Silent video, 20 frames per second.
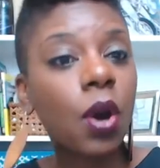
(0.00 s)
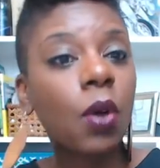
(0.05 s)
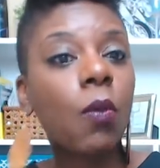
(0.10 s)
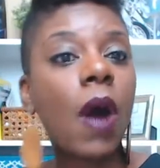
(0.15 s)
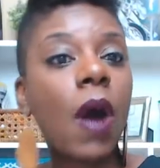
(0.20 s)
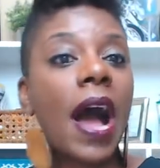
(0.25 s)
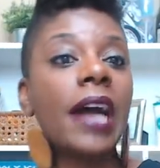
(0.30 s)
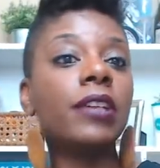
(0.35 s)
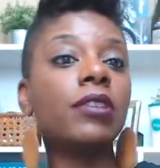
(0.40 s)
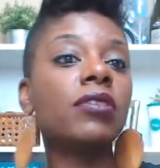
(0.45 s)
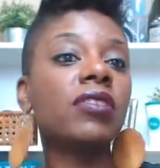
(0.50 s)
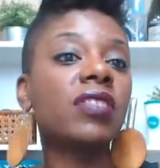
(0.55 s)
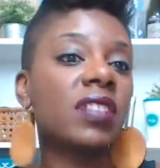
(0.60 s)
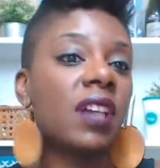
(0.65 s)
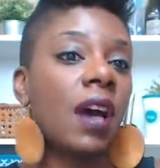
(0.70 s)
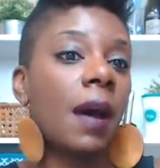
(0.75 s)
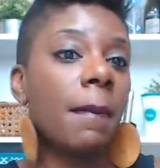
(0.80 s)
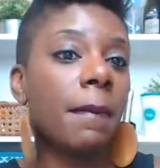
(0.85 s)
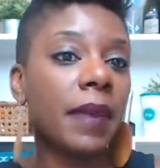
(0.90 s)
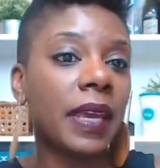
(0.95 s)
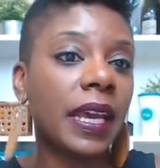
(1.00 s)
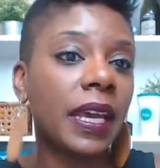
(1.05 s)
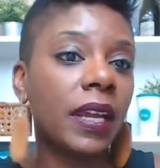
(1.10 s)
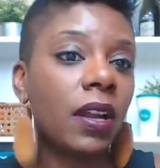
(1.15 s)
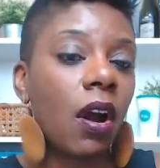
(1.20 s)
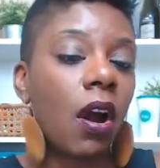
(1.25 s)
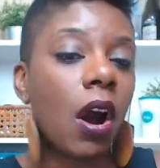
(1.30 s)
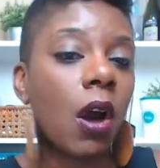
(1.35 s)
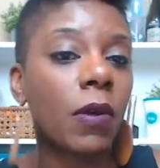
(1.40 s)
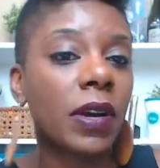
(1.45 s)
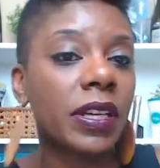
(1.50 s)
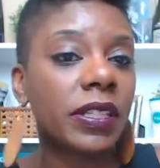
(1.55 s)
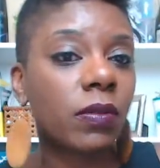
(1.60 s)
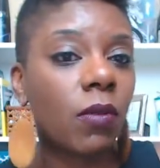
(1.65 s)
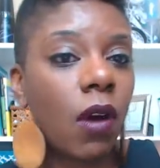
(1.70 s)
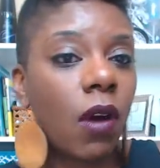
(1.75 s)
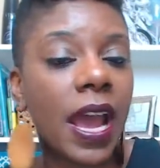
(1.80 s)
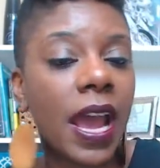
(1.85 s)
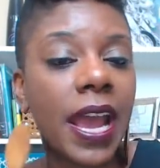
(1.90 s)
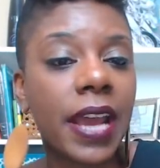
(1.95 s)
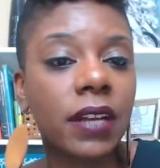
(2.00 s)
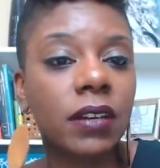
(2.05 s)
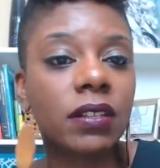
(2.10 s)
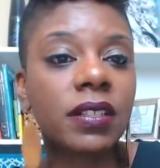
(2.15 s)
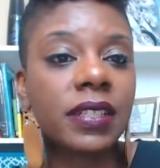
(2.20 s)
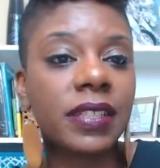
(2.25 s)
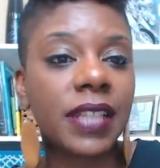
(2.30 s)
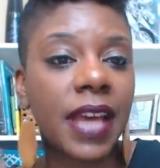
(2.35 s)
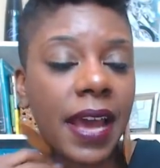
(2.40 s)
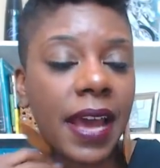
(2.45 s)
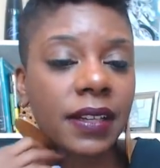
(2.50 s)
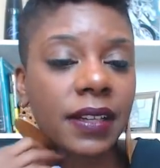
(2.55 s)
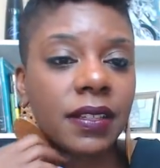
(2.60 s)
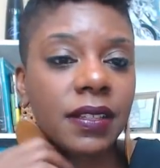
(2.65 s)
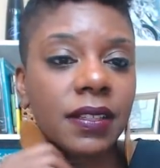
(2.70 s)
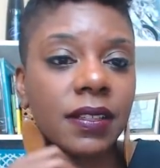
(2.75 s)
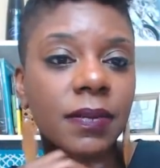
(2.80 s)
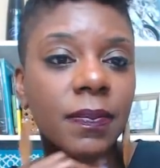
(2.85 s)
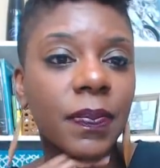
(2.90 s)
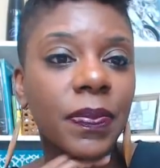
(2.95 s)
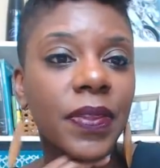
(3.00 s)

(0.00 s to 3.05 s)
why do some men always want anal sex?